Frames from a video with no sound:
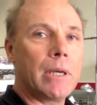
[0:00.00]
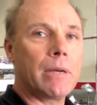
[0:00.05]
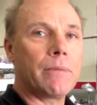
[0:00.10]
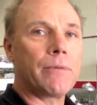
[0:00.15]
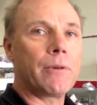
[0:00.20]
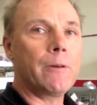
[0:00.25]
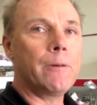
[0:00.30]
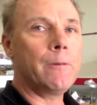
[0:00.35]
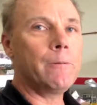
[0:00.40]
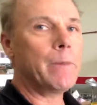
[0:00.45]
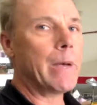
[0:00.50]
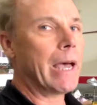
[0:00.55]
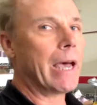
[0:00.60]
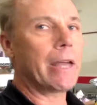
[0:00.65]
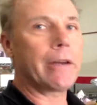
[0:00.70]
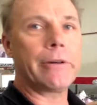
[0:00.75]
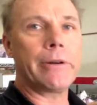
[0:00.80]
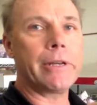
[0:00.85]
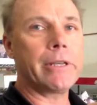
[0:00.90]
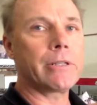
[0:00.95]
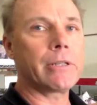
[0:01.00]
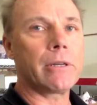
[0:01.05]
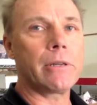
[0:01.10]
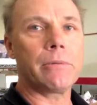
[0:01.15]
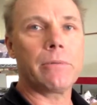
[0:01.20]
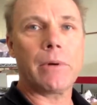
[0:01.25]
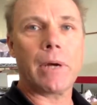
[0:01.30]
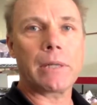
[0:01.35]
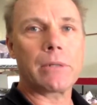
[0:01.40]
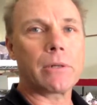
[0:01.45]
in for new batteries or
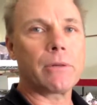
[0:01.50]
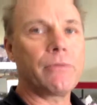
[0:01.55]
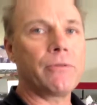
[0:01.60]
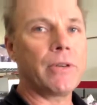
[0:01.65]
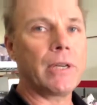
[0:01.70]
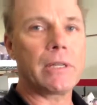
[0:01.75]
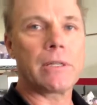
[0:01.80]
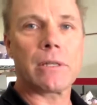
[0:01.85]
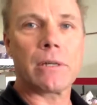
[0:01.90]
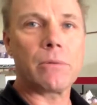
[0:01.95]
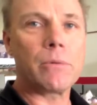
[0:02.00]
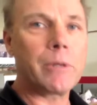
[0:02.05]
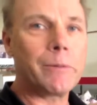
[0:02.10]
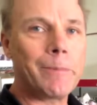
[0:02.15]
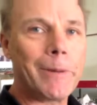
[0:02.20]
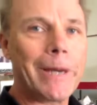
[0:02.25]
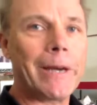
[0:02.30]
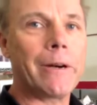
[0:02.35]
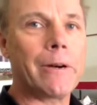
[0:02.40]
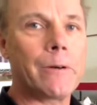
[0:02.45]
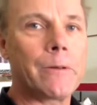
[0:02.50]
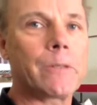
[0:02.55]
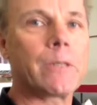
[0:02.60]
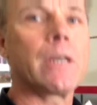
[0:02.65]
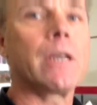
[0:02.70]
retrofits or repairs.